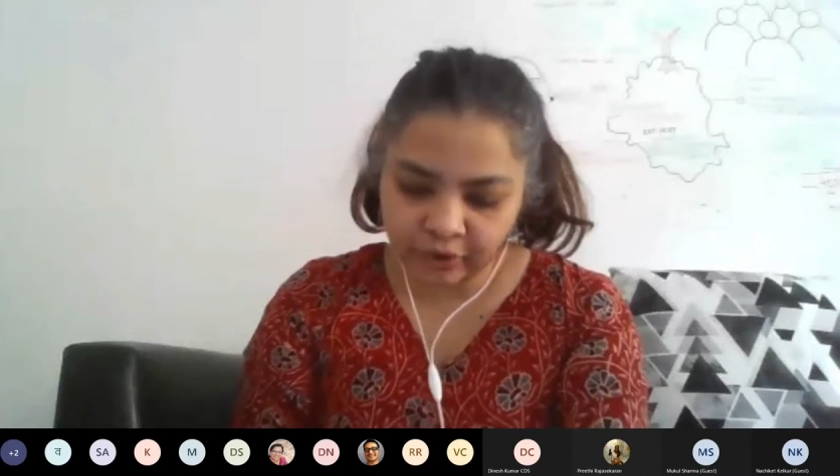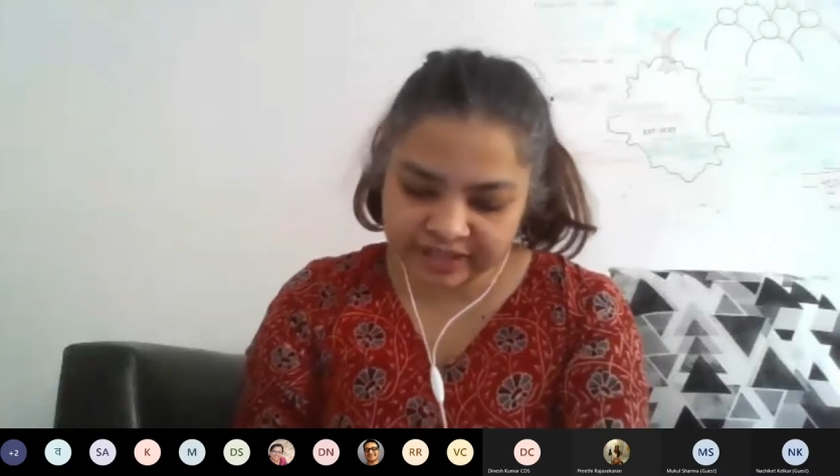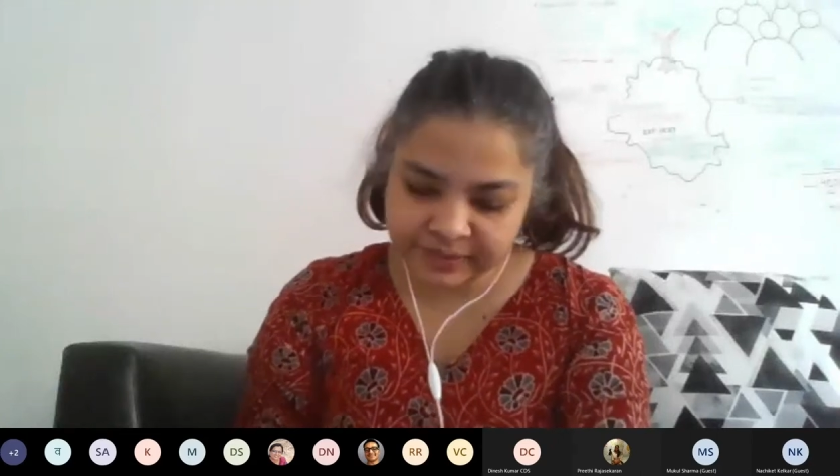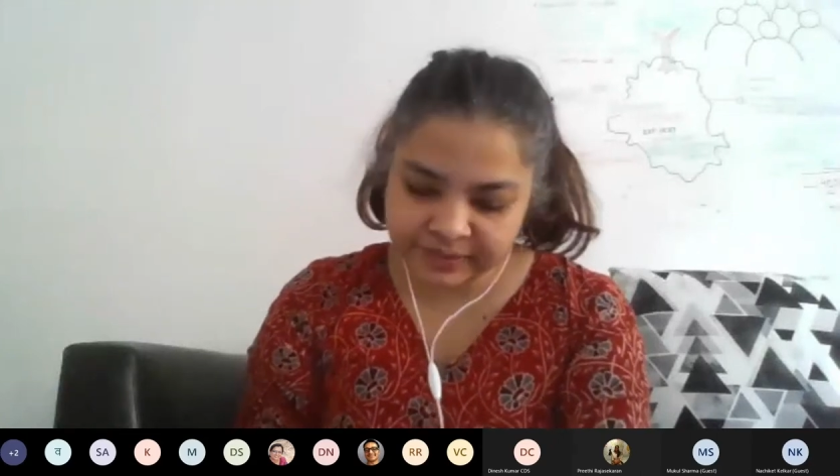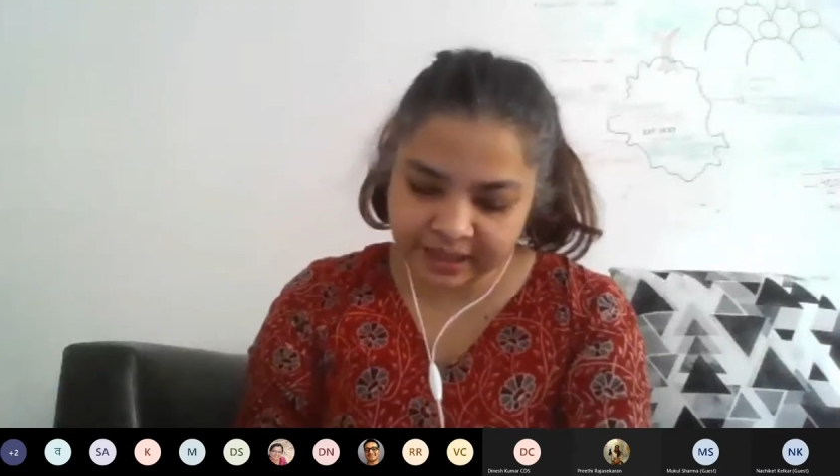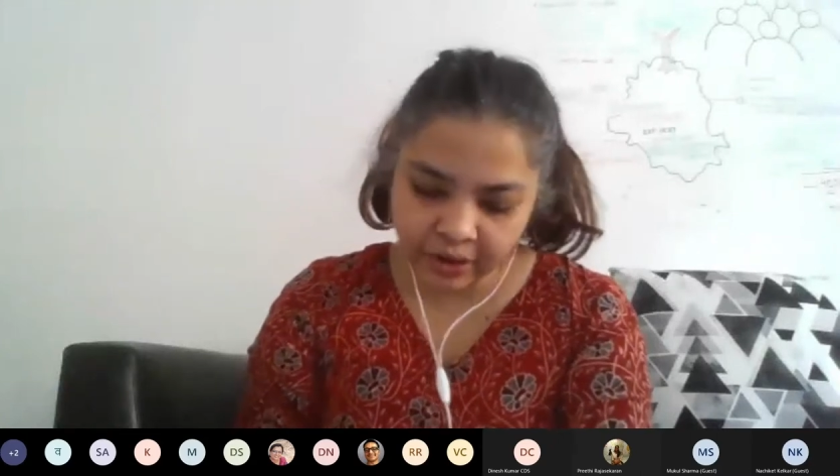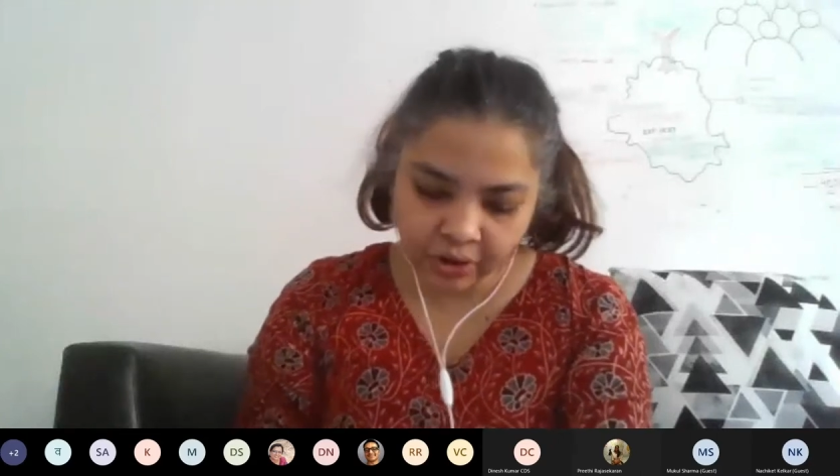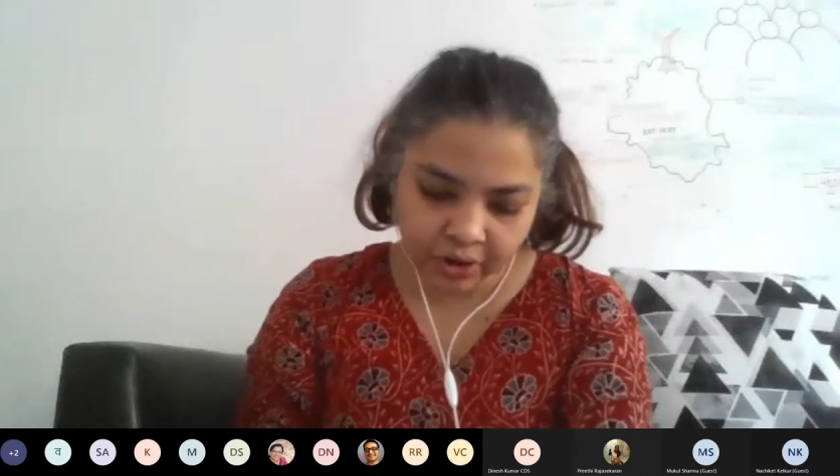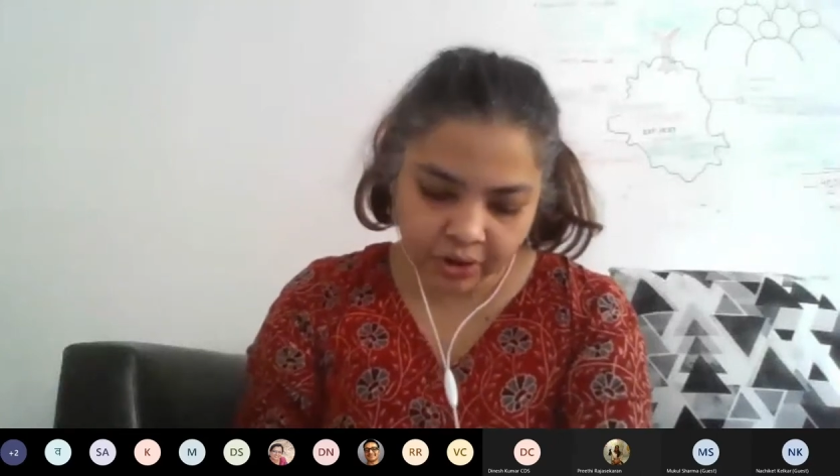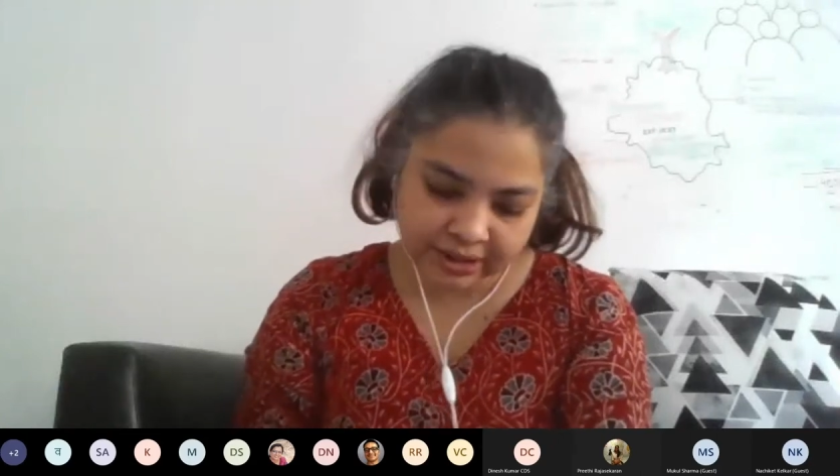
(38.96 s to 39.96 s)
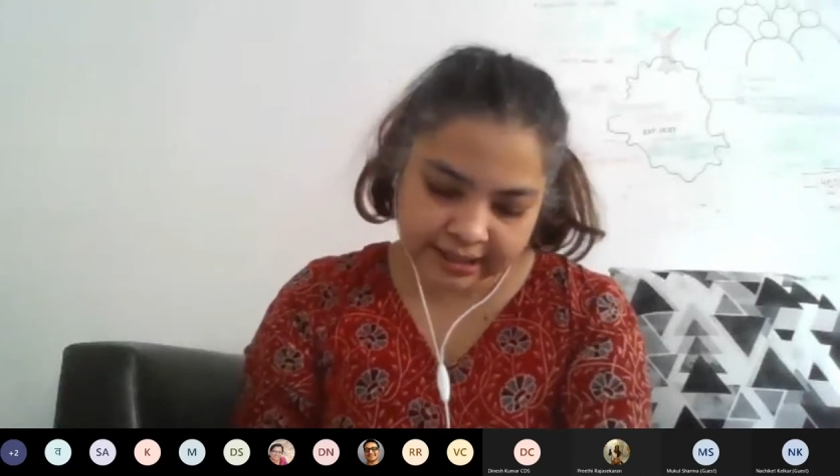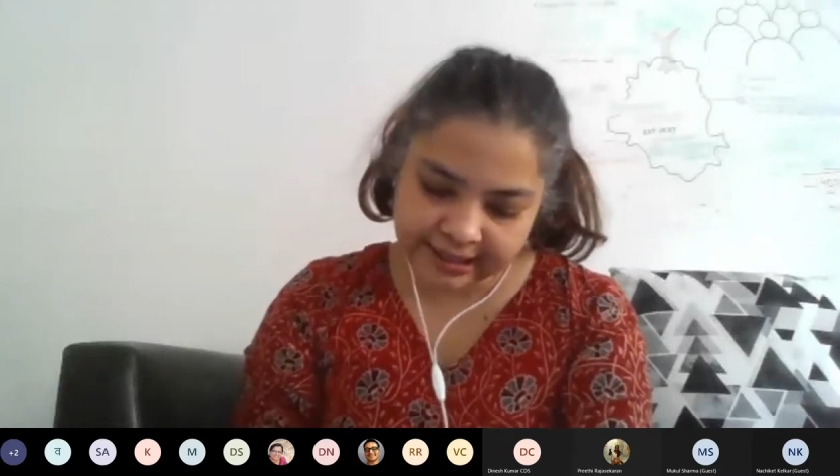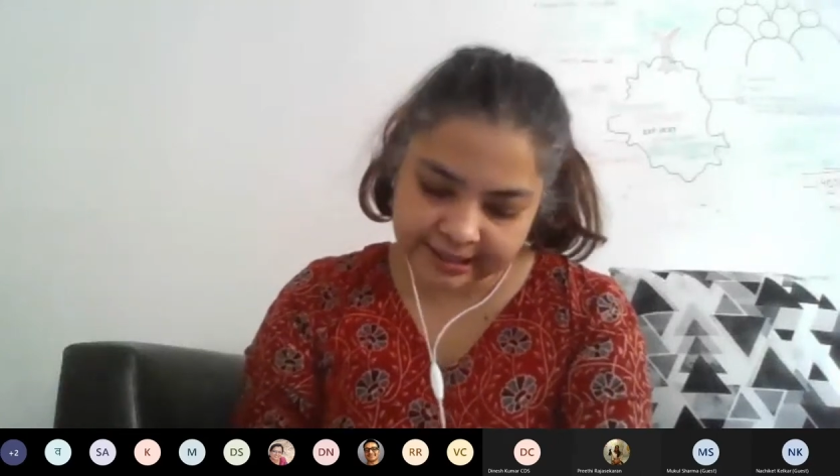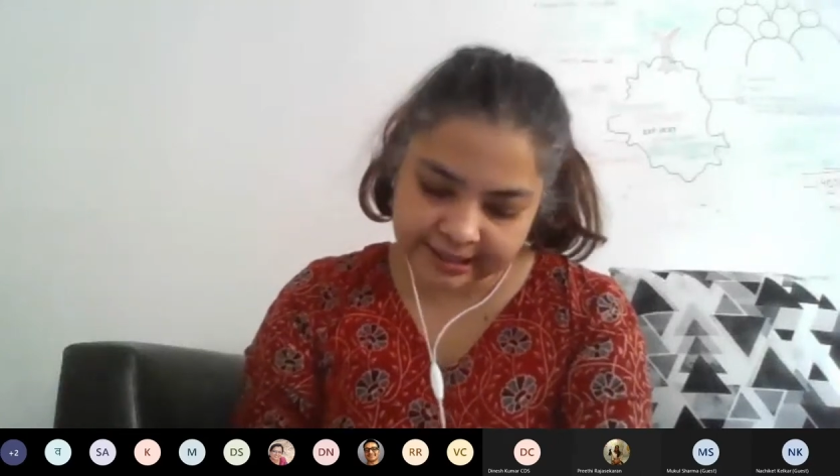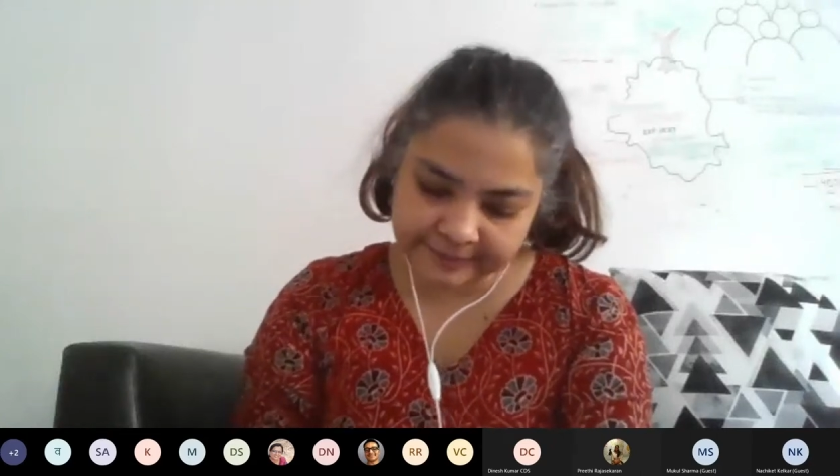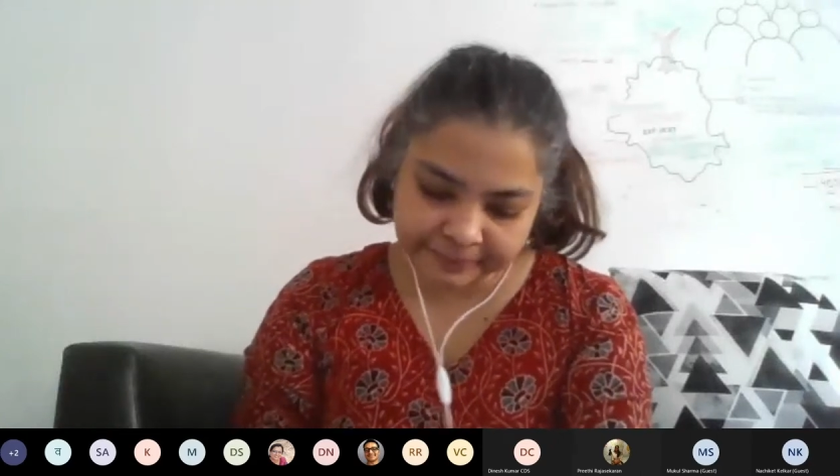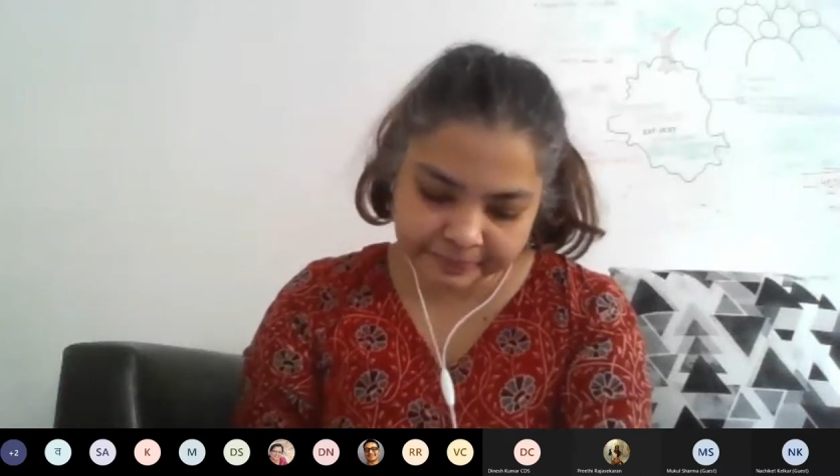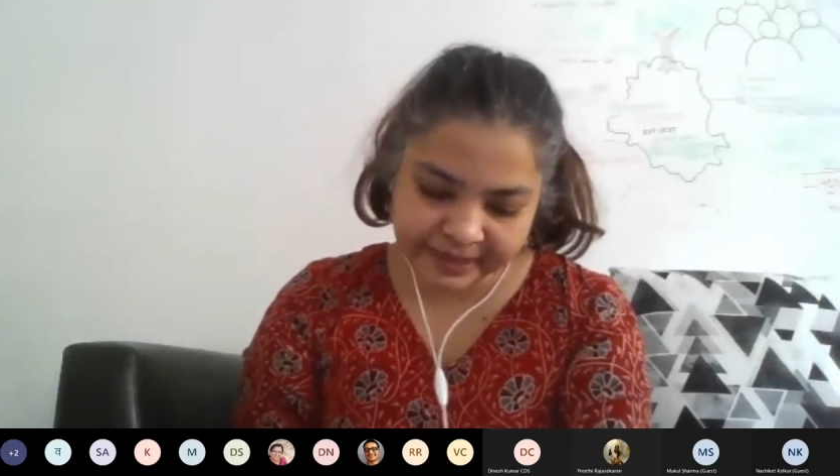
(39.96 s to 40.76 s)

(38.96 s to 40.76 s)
who will speak on um,